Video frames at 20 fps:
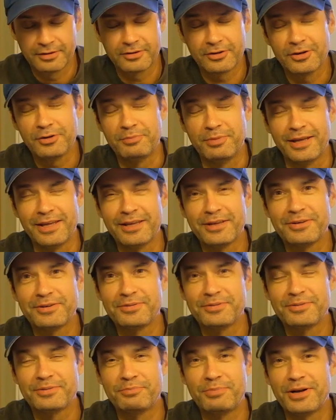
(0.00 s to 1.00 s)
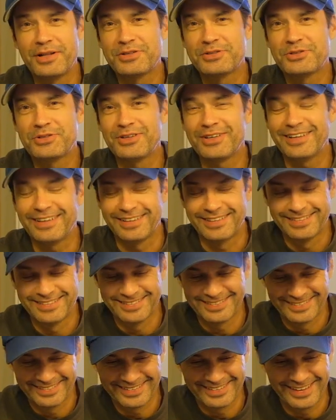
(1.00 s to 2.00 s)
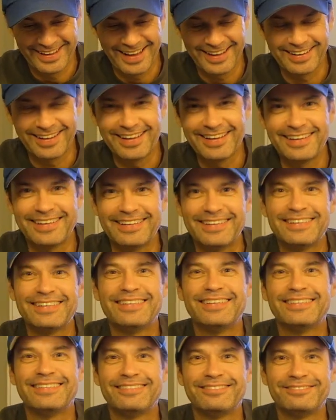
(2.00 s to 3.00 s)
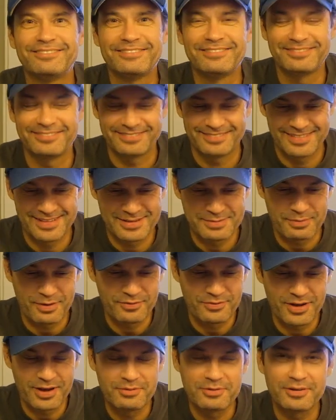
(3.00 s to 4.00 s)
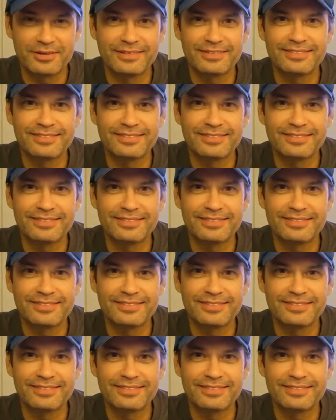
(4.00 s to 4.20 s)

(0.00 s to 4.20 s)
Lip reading: Could be, but it's good. I like it. It's my favorite.